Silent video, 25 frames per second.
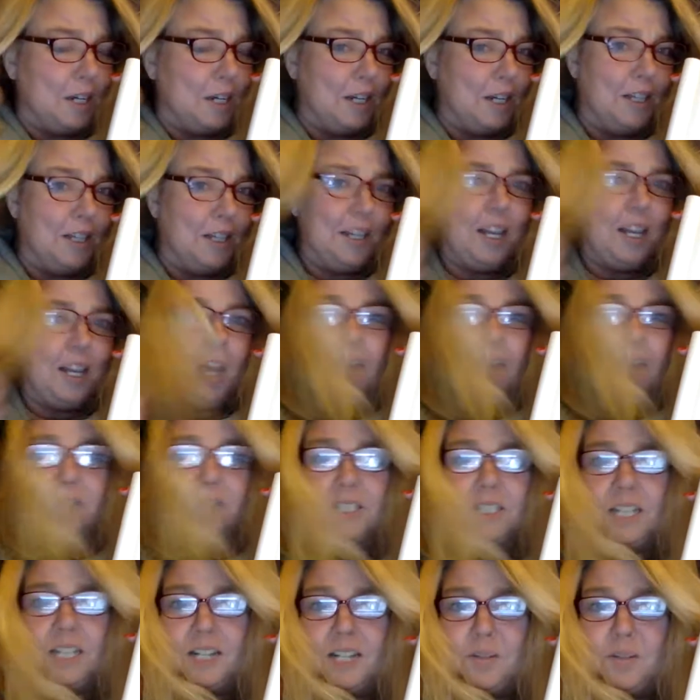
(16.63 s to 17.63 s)
have a
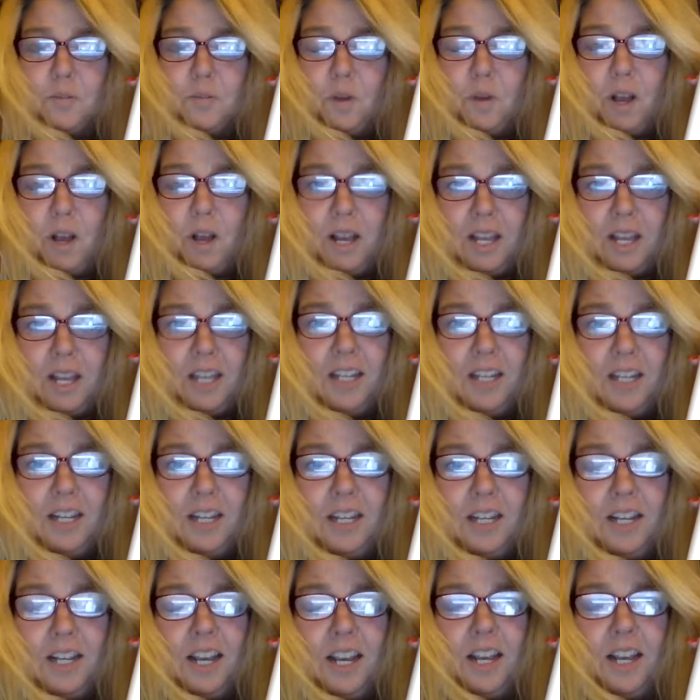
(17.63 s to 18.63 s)
glass of wine.
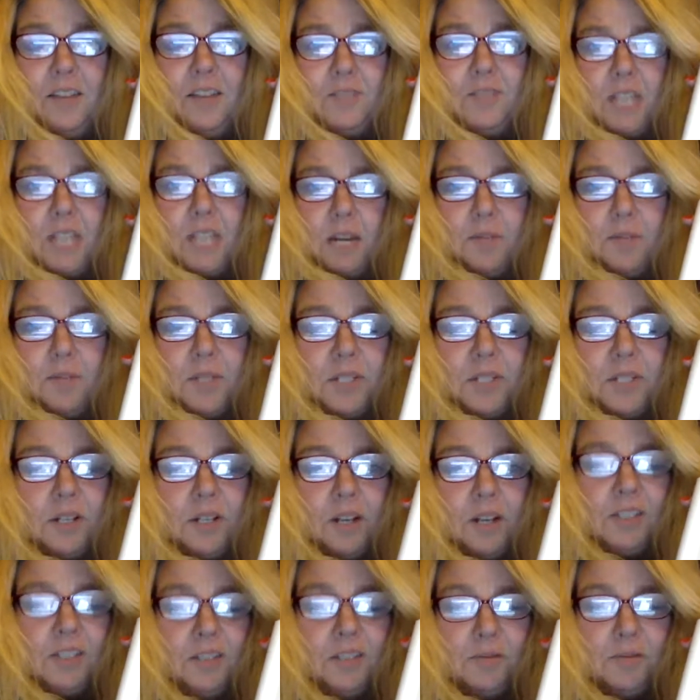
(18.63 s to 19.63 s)
And I have time to
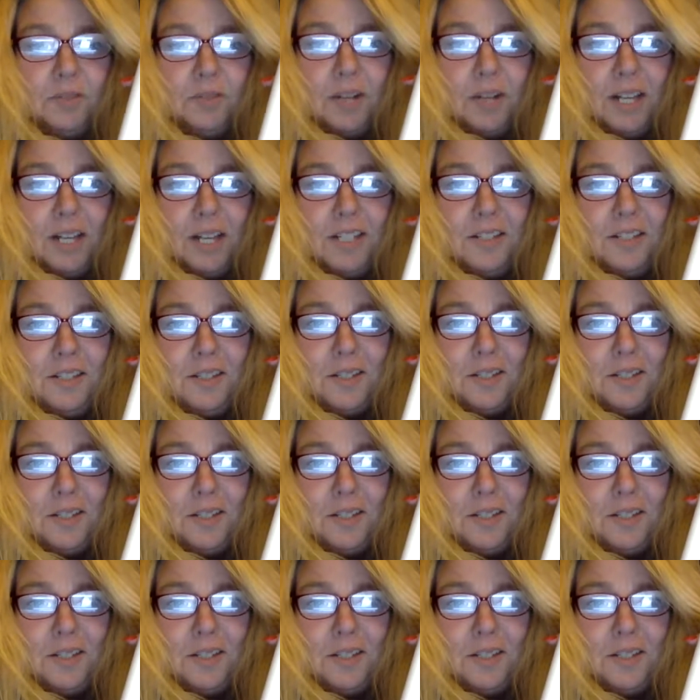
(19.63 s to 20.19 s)
talk to friends.